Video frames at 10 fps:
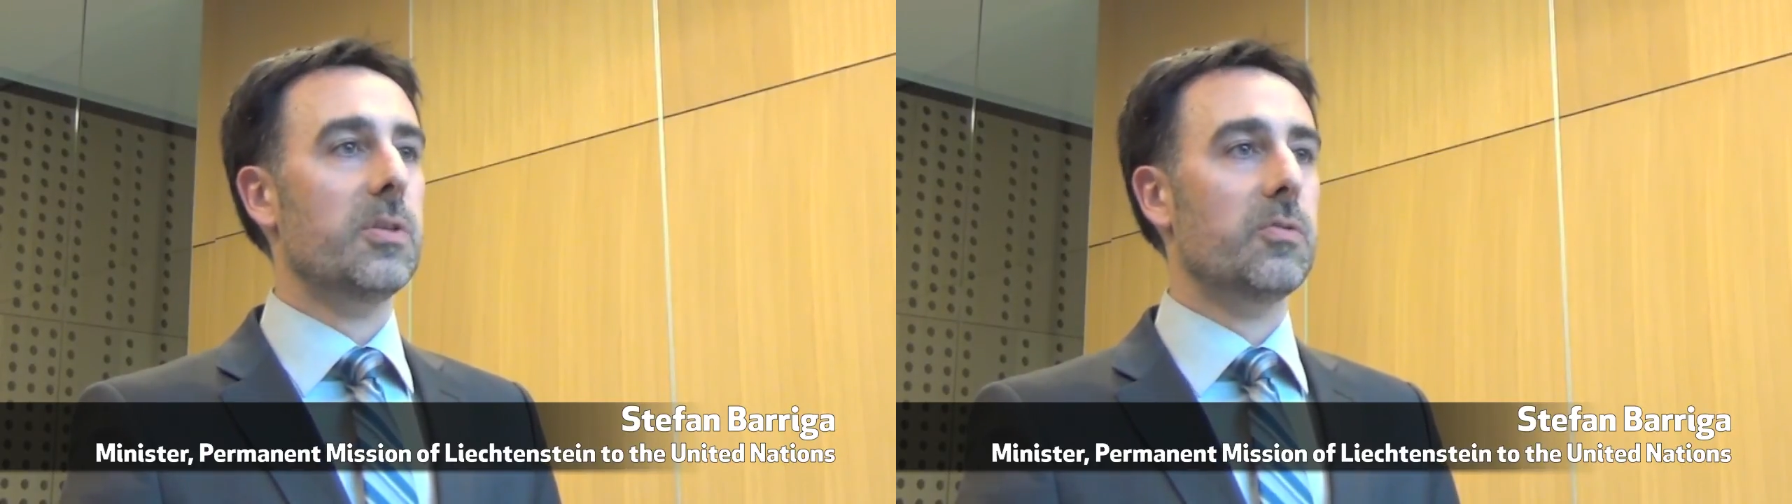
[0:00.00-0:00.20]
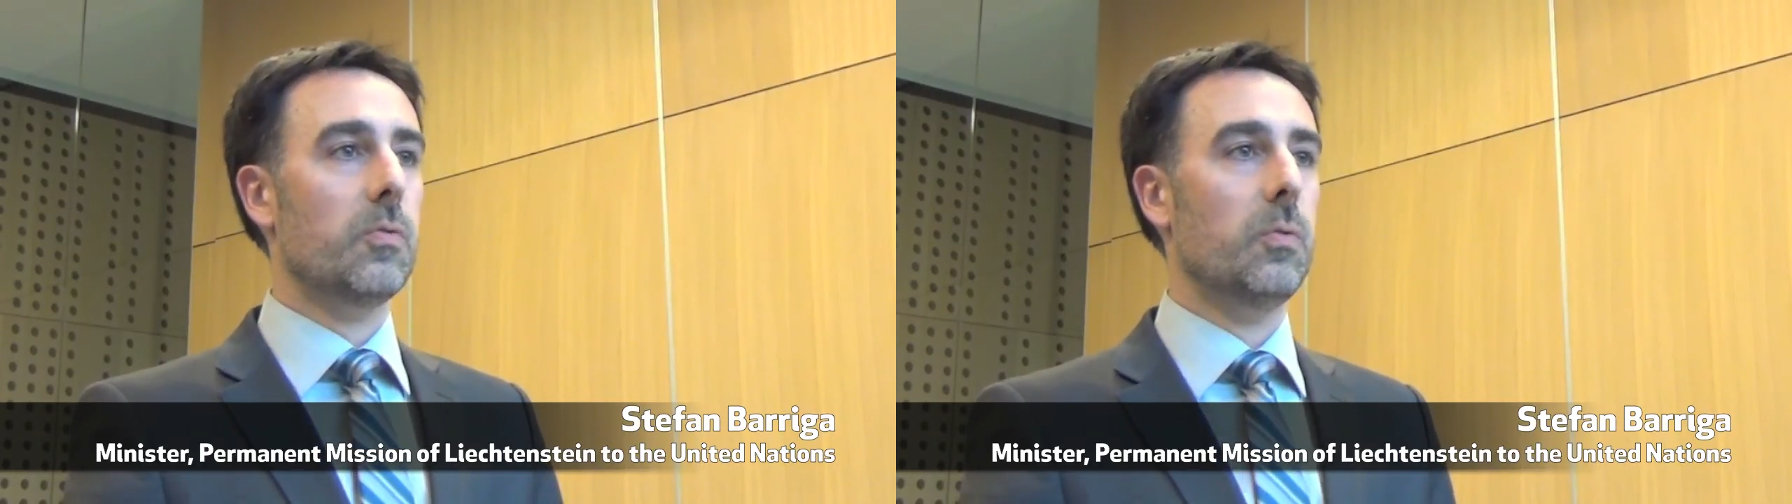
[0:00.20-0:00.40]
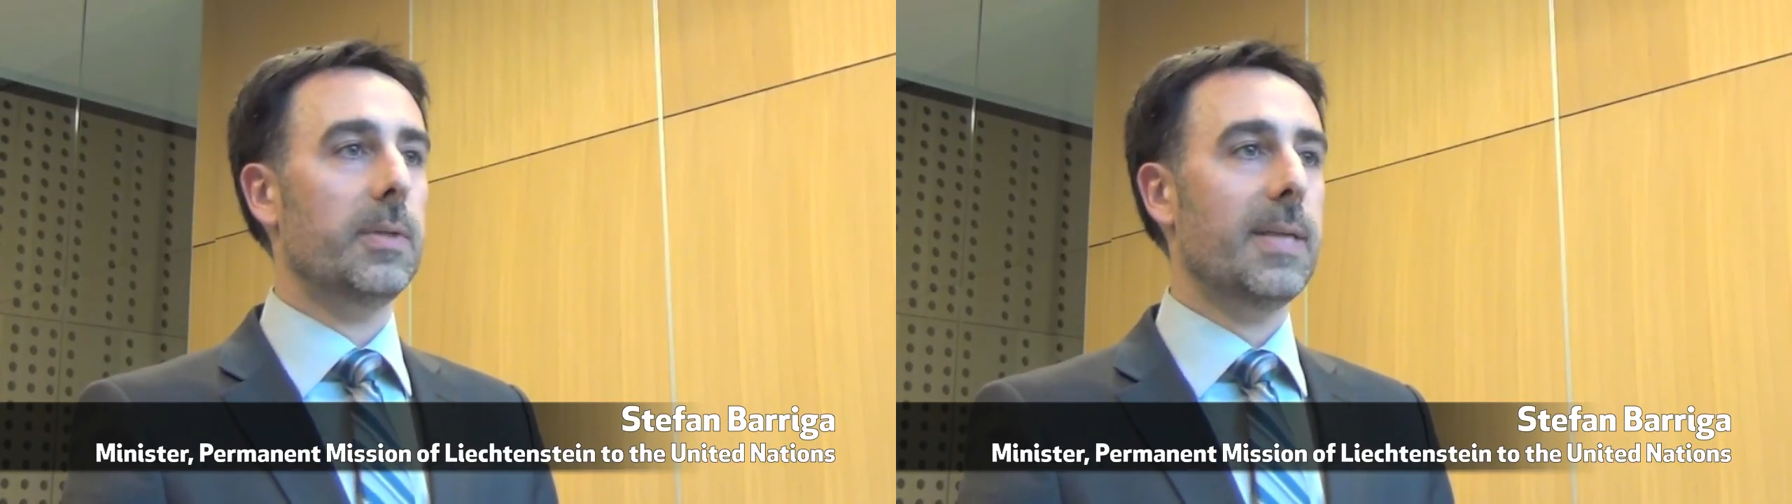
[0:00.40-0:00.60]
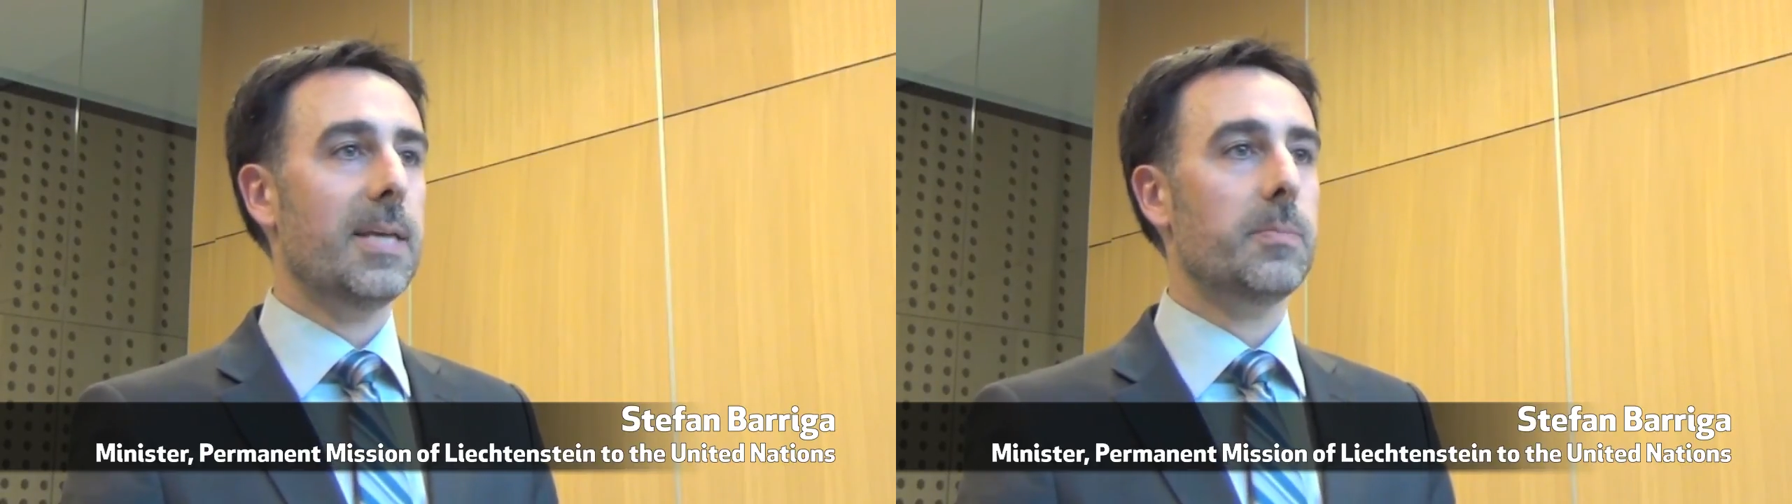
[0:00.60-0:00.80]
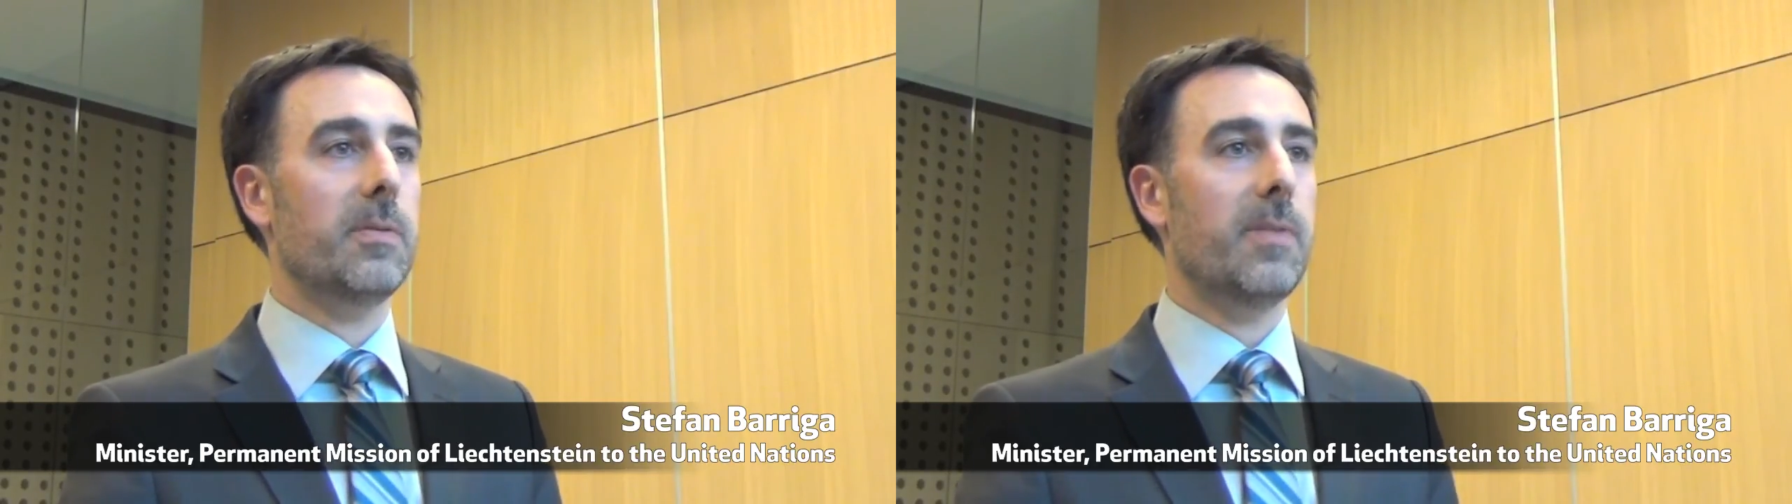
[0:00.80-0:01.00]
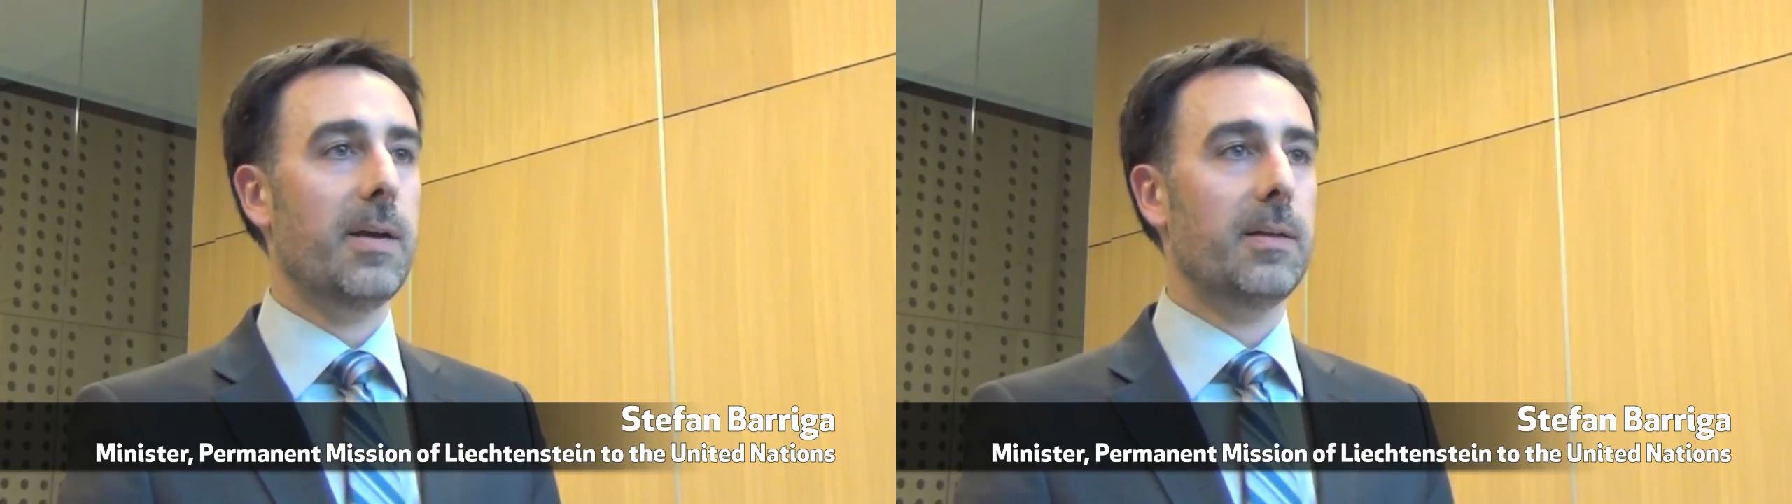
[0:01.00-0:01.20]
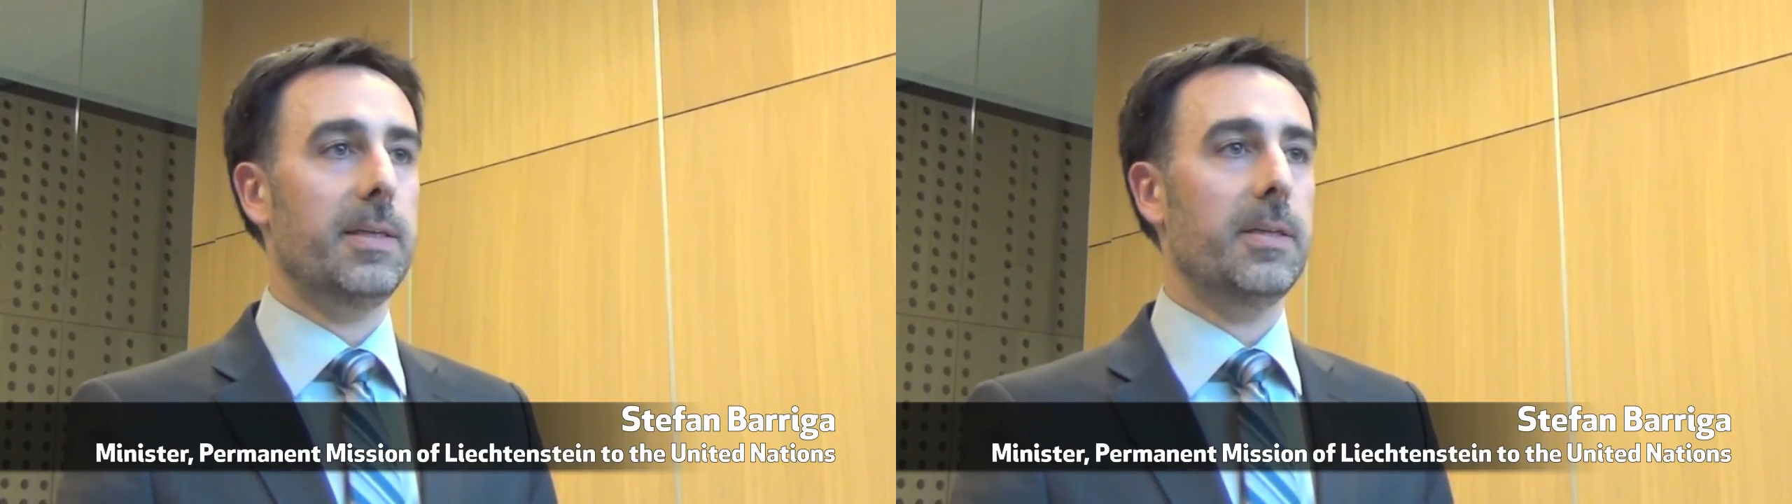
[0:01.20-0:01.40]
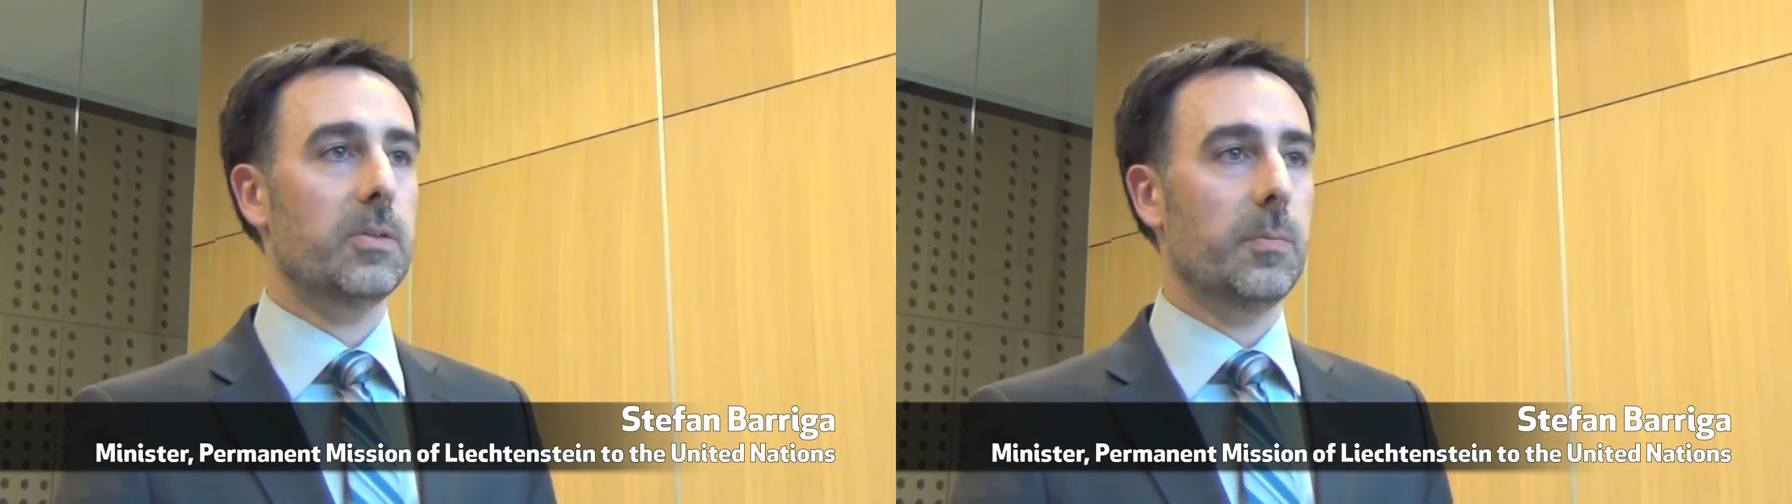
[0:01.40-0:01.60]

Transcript: this rule that has been violated